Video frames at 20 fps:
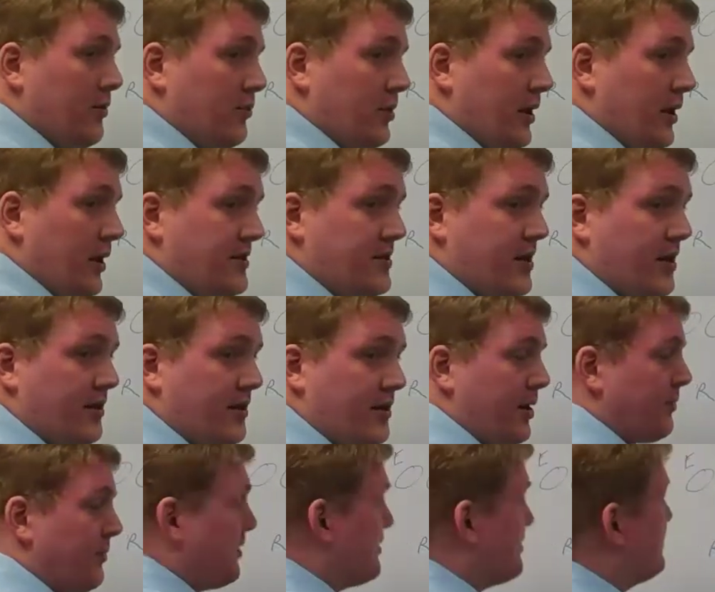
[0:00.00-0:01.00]
play side, be
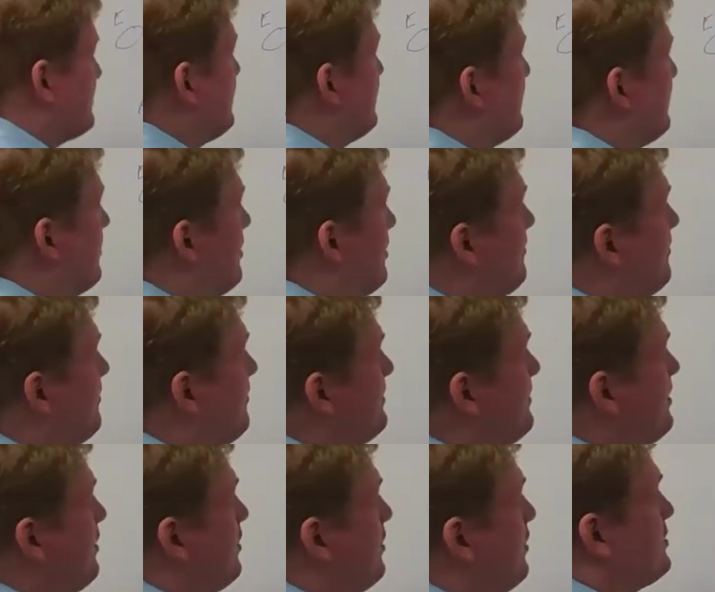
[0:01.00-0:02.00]
able to seal off
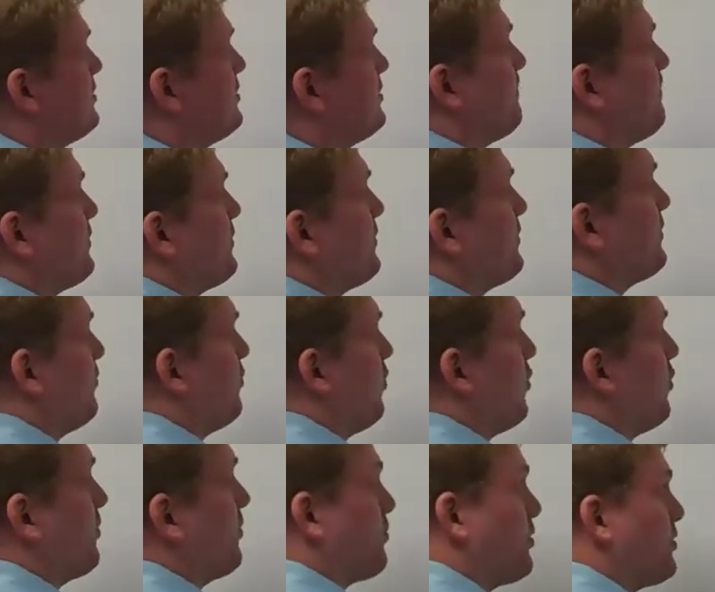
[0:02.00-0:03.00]
that nose
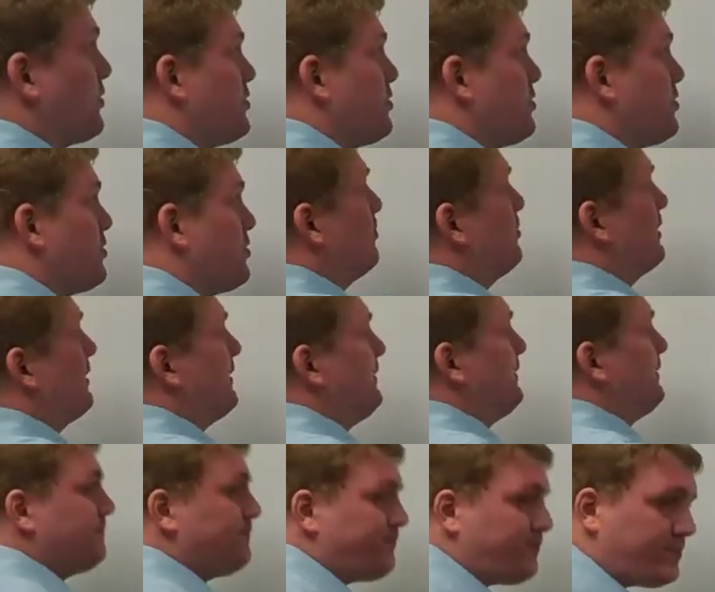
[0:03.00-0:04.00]
before
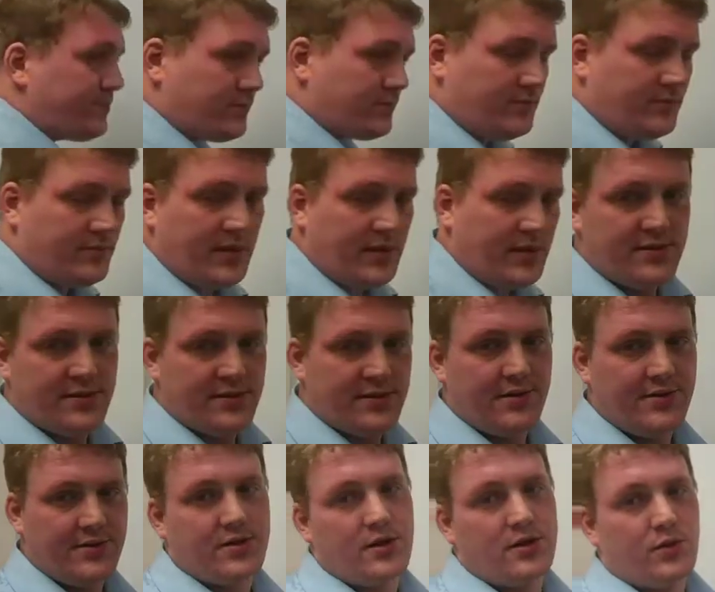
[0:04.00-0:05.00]
presumably the
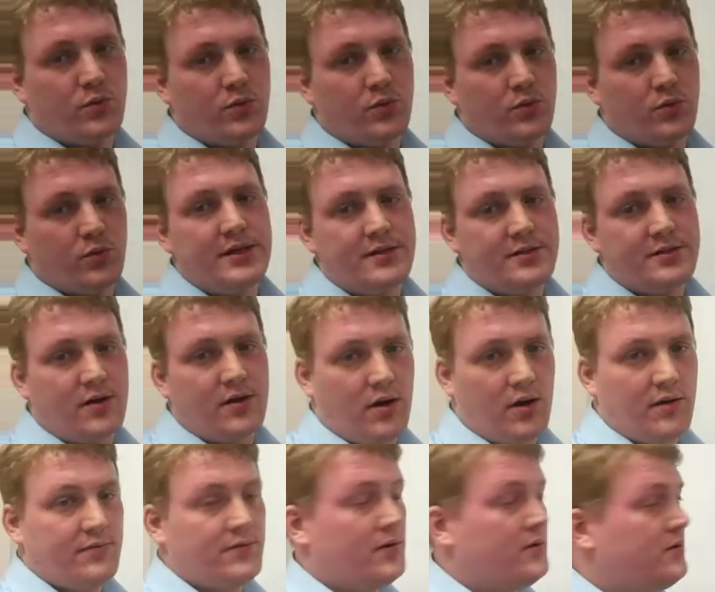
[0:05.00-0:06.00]
center is going to release
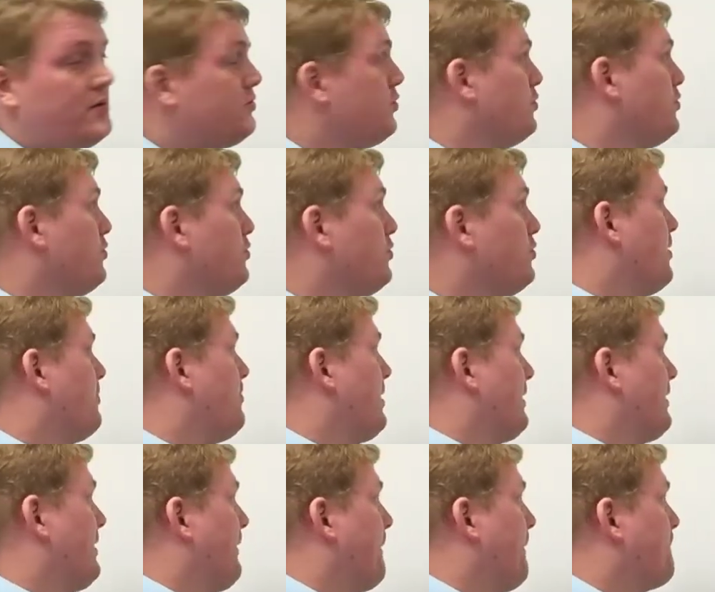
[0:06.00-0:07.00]
off to the
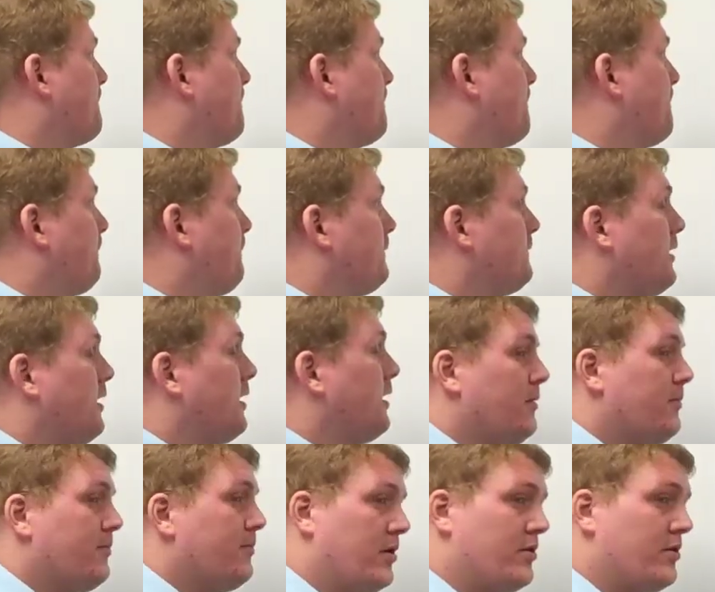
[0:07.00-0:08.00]
mic.
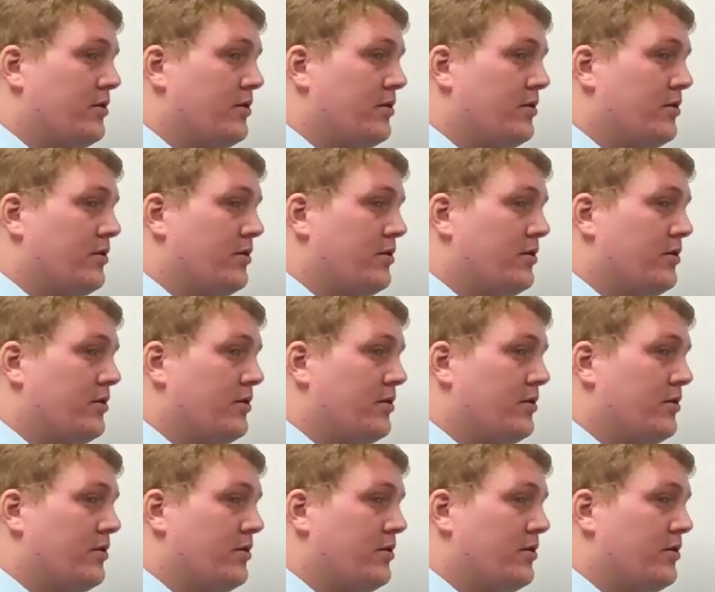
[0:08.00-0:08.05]
But